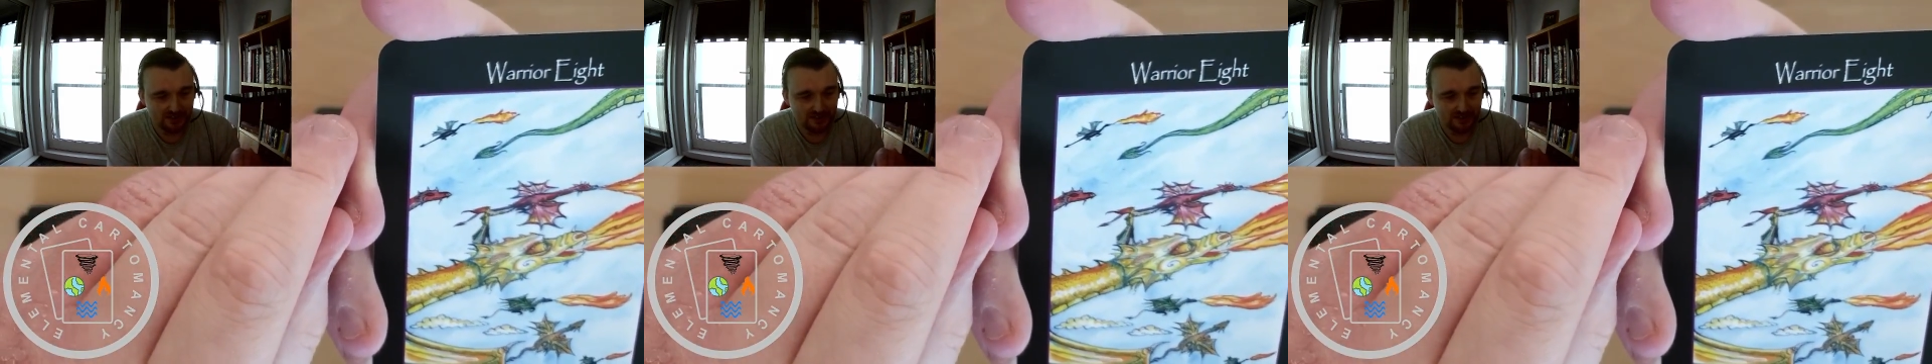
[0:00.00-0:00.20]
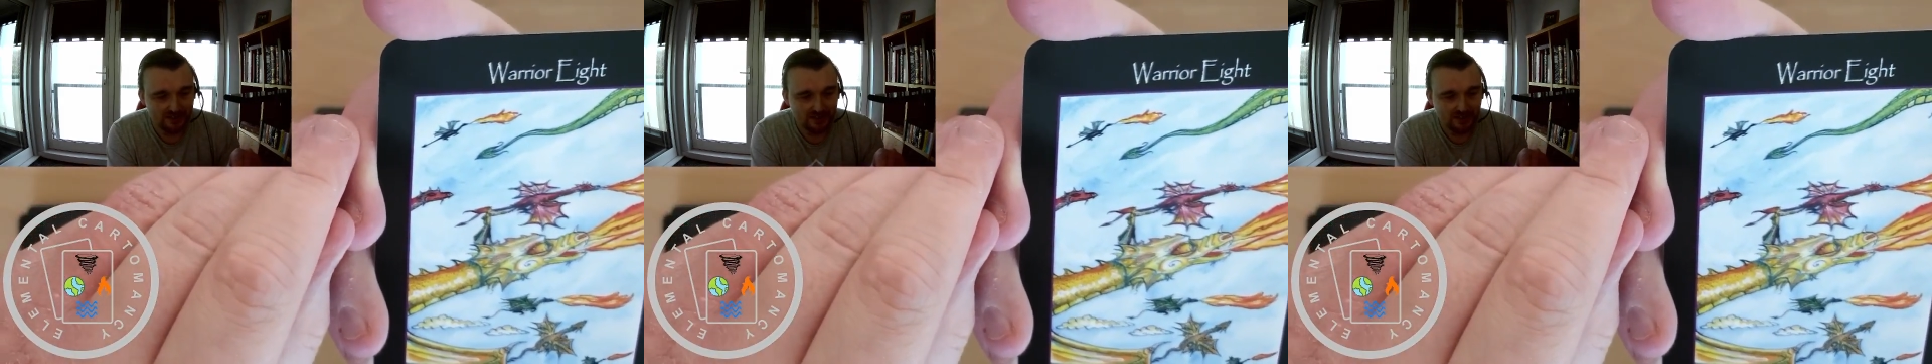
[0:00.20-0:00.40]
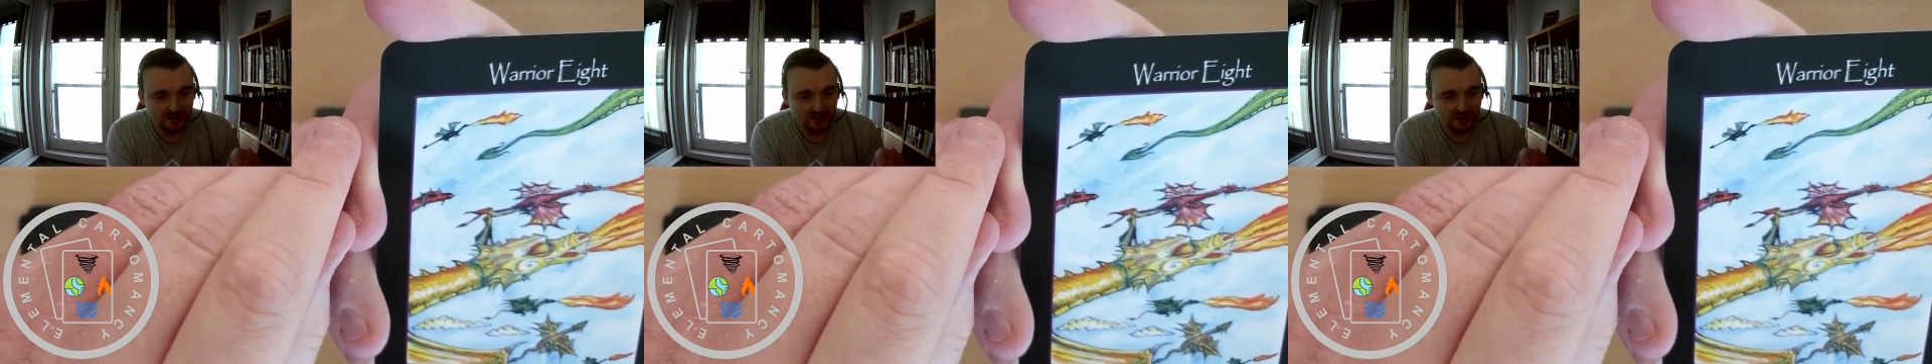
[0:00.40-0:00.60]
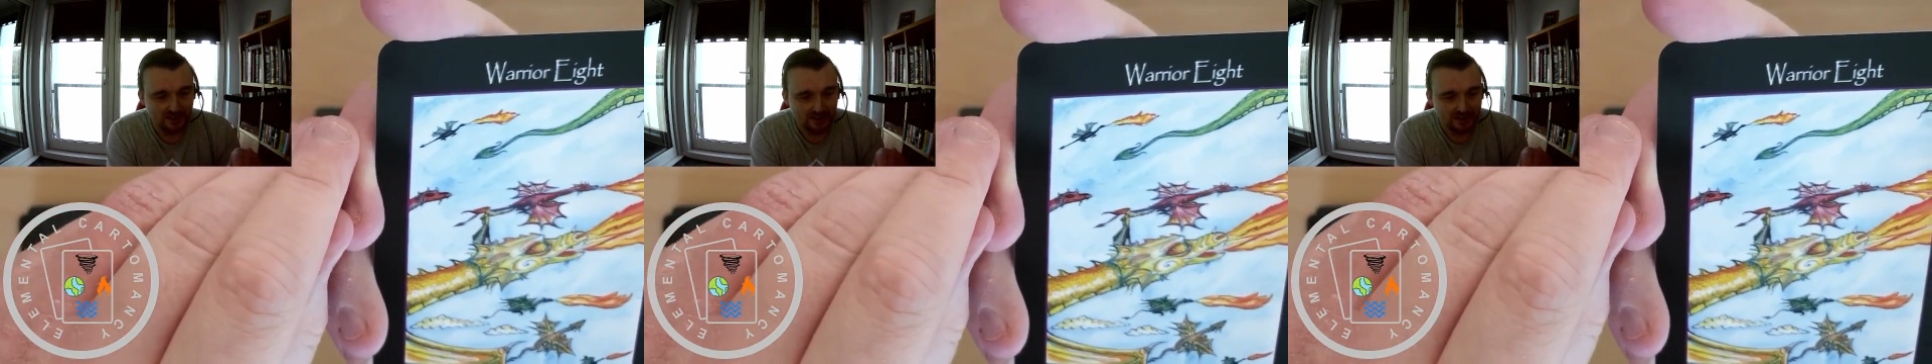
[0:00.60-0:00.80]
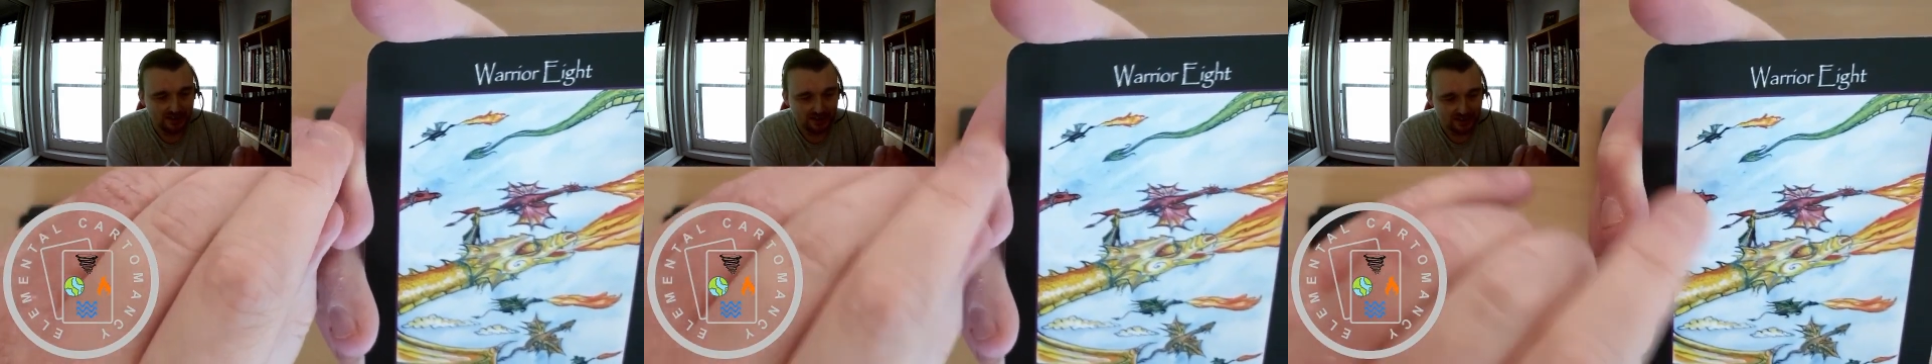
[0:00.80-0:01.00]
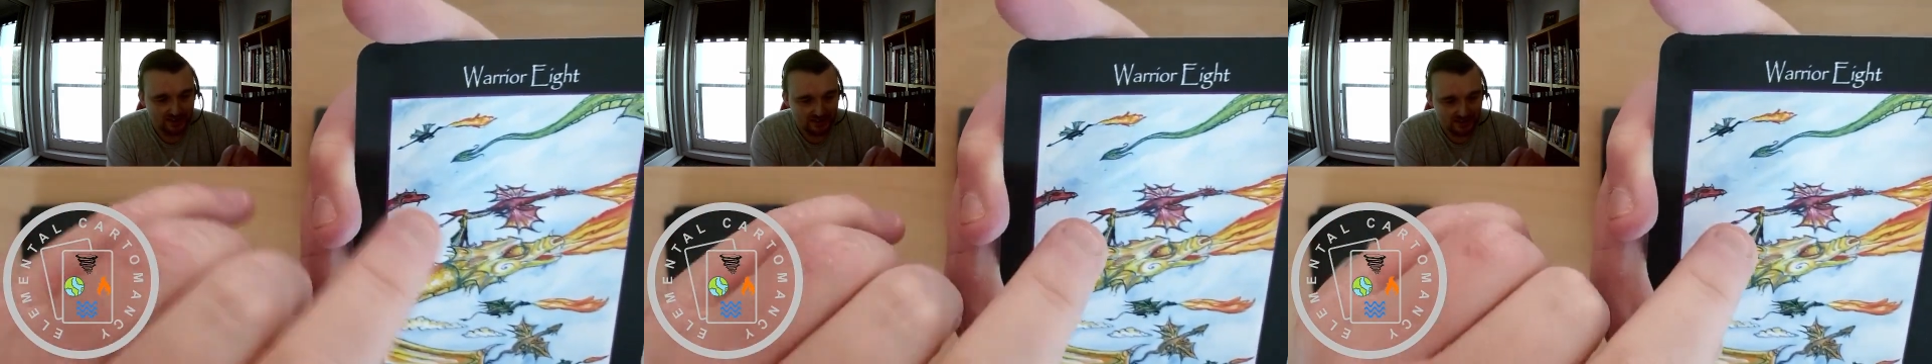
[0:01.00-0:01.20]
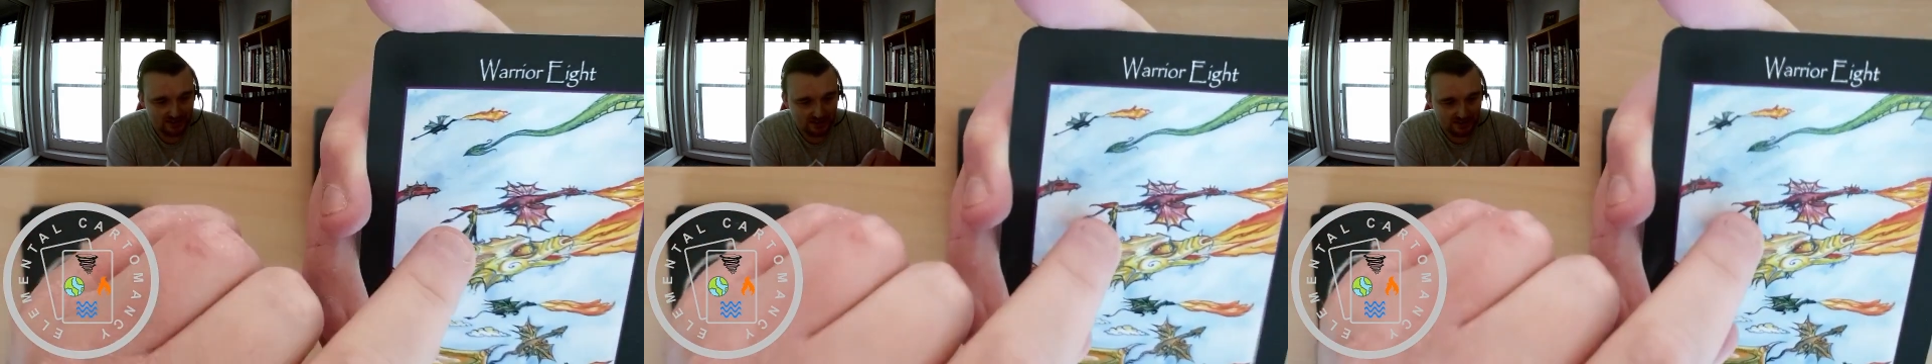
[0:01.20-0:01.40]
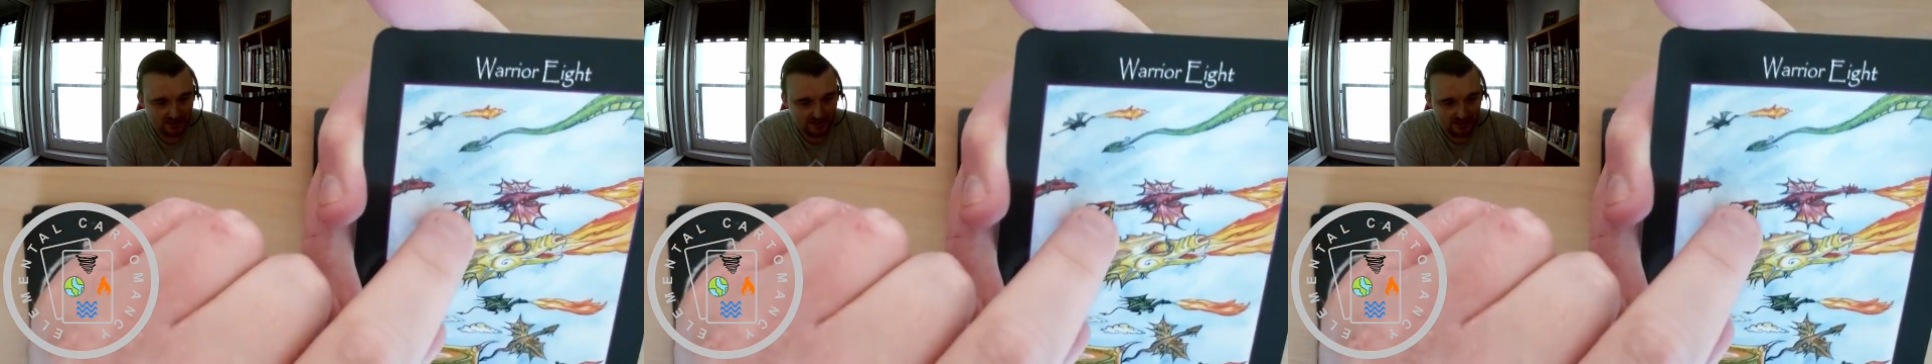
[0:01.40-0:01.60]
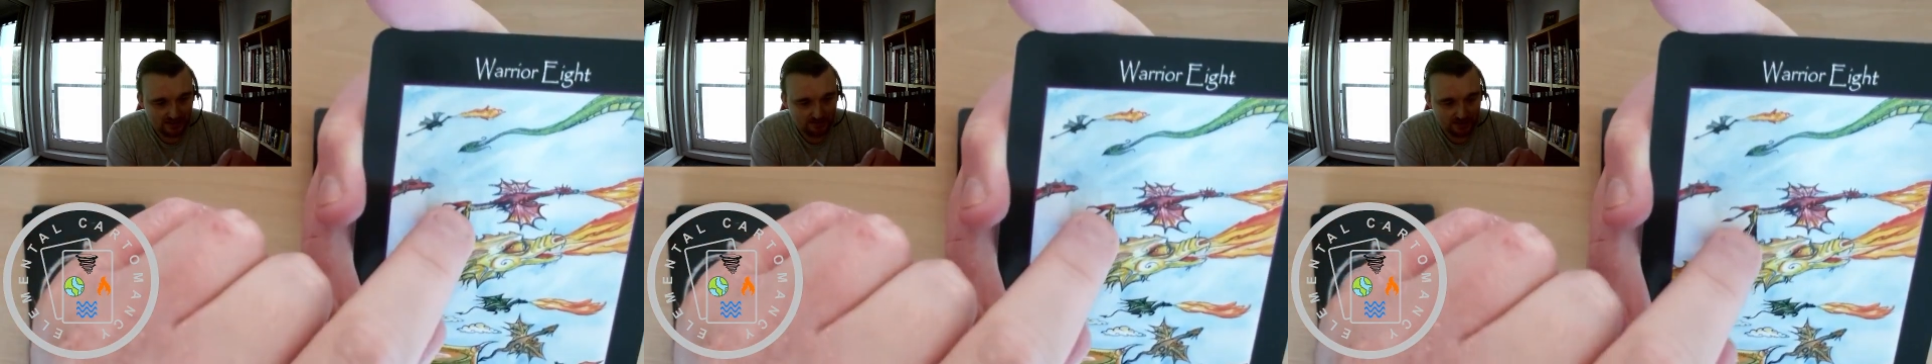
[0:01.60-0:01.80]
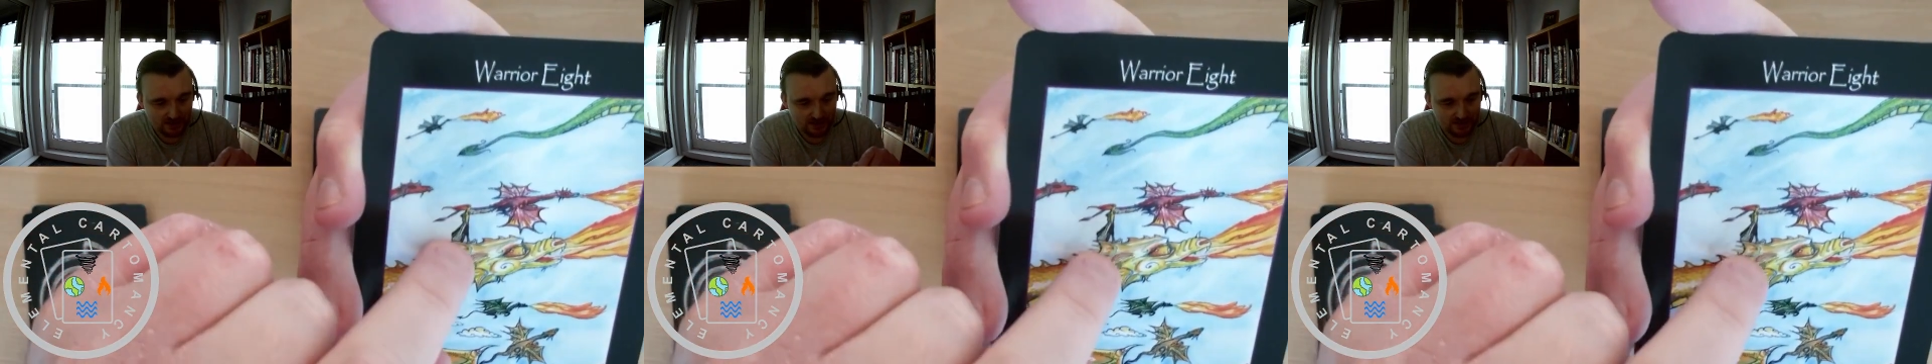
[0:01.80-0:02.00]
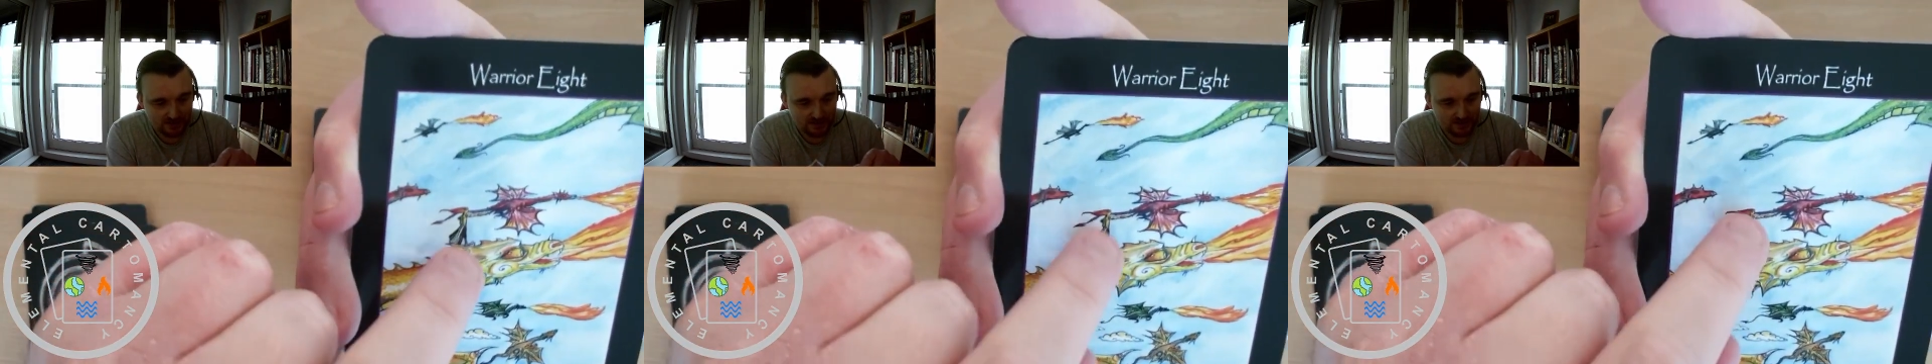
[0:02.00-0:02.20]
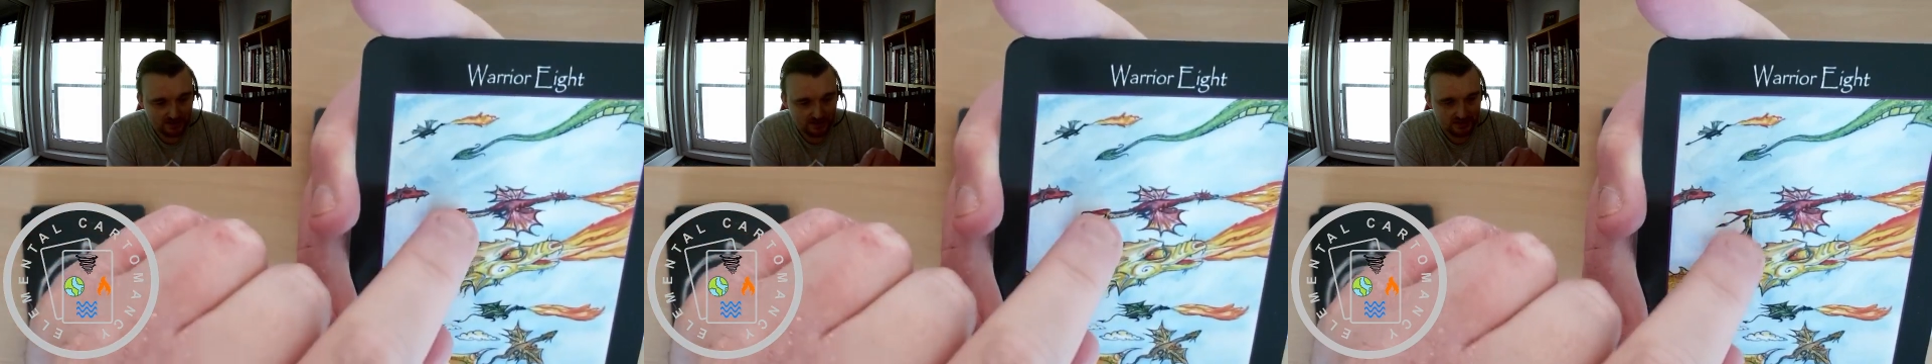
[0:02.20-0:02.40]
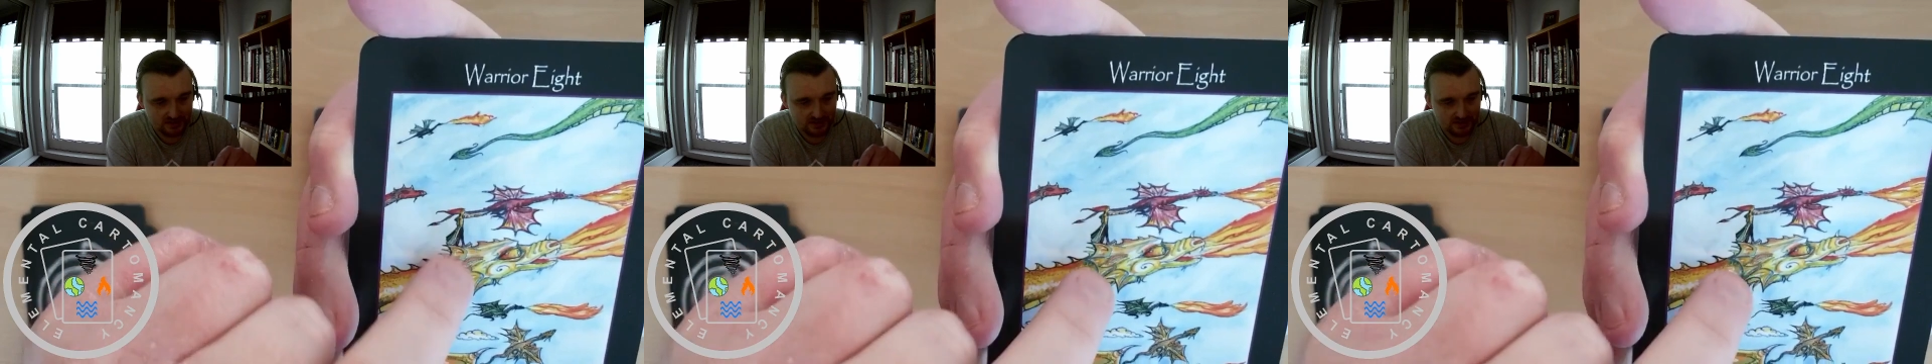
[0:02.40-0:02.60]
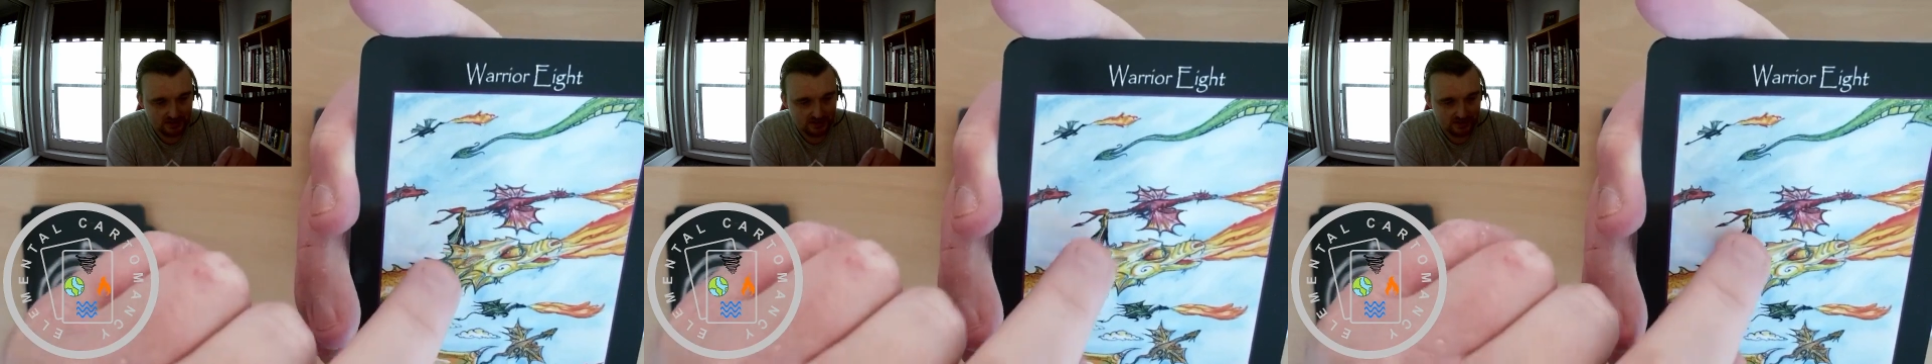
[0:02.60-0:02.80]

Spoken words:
You can see that this person is